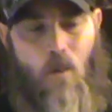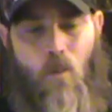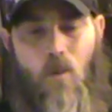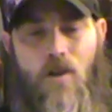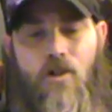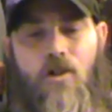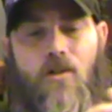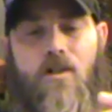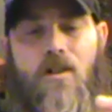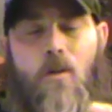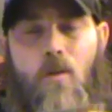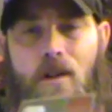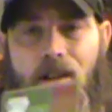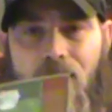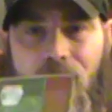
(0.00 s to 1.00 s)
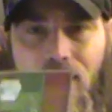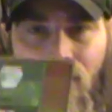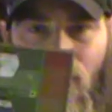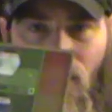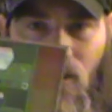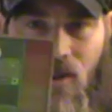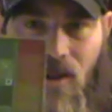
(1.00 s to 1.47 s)
once your tokens,
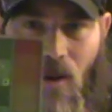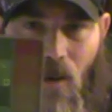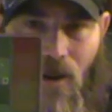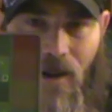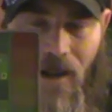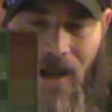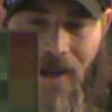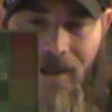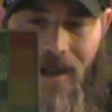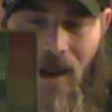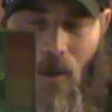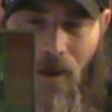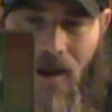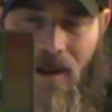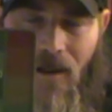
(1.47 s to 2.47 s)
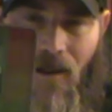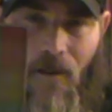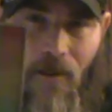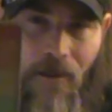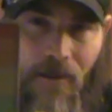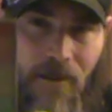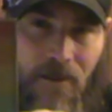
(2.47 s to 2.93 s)
first token to get down
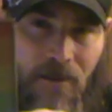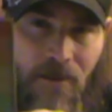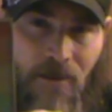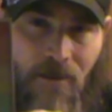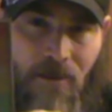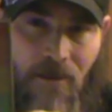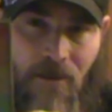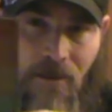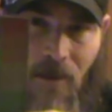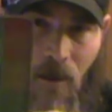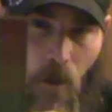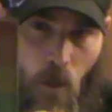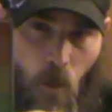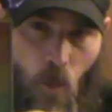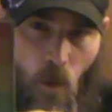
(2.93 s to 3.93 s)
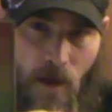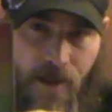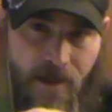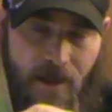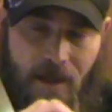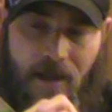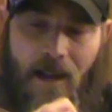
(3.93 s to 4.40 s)
here,
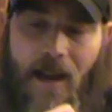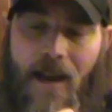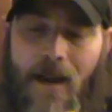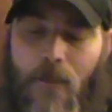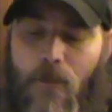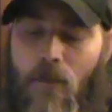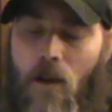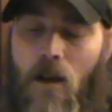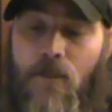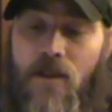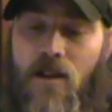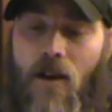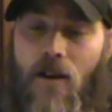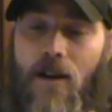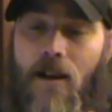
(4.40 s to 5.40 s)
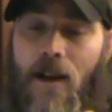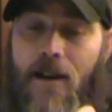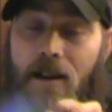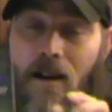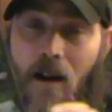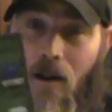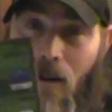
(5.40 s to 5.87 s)
wins the game. I'm sorry, had
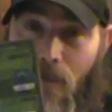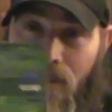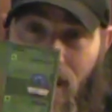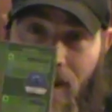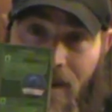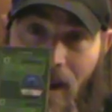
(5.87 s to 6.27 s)
the card upside